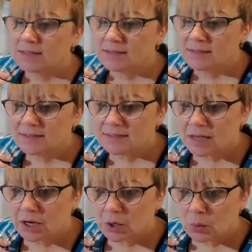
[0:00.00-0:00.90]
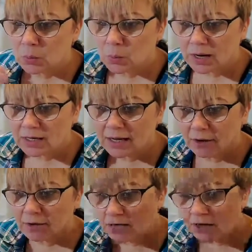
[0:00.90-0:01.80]
And so
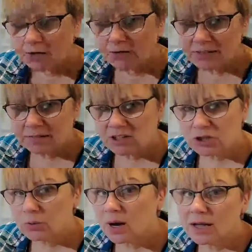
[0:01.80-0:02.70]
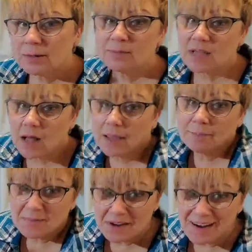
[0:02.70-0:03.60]
right now at 172
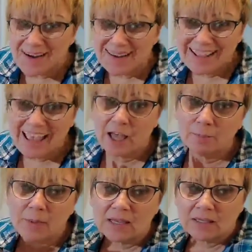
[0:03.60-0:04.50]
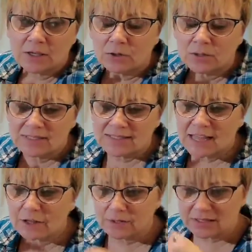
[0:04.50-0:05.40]
items, I'm not at my
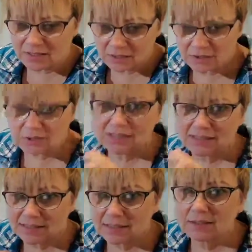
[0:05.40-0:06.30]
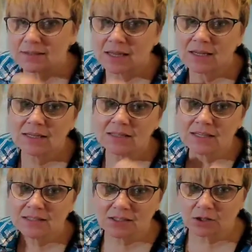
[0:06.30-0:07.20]
yearly salary. So you can see this
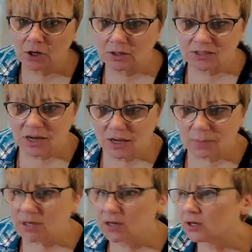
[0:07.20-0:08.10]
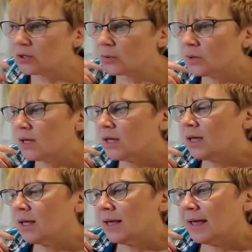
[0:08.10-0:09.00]
kind of takes a long time to do.